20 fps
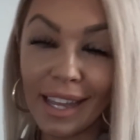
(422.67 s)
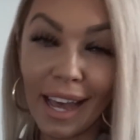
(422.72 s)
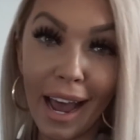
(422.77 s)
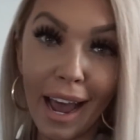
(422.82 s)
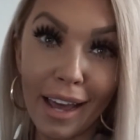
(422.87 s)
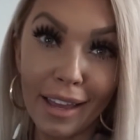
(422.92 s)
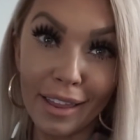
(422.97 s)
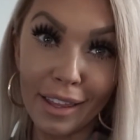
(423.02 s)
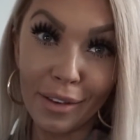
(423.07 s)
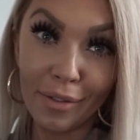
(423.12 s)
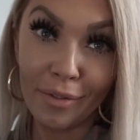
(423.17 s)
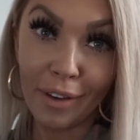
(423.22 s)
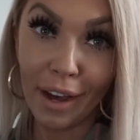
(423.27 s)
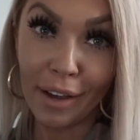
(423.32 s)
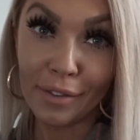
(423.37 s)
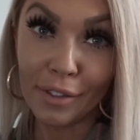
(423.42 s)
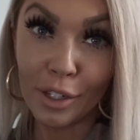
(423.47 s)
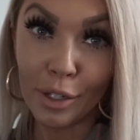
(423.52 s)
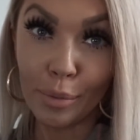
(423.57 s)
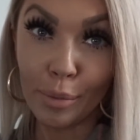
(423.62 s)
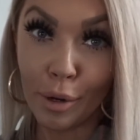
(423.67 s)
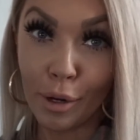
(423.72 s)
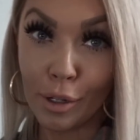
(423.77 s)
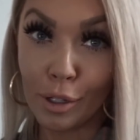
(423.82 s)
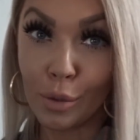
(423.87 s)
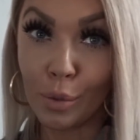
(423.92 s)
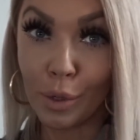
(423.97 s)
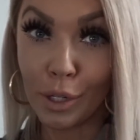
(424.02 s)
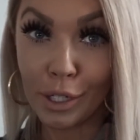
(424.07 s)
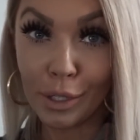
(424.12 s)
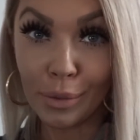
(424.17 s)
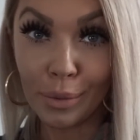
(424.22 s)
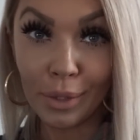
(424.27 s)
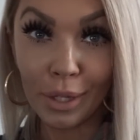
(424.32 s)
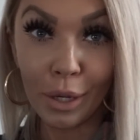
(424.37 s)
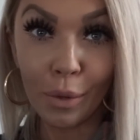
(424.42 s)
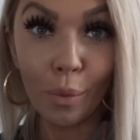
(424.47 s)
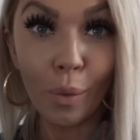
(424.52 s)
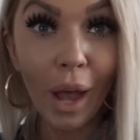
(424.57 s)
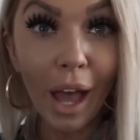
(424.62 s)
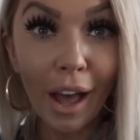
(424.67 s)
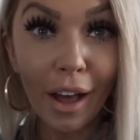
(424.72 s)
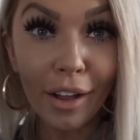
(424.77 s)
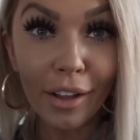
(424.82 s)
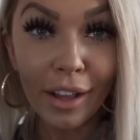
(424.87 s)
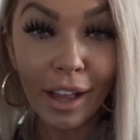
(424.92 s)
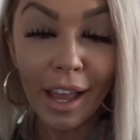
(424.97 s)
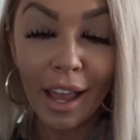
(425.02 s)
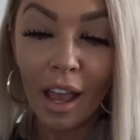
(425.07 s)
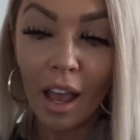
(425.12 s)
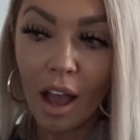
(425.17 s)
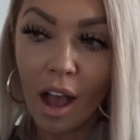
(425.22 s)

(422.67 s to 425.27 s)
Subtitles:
that the 5-2 approach works really well,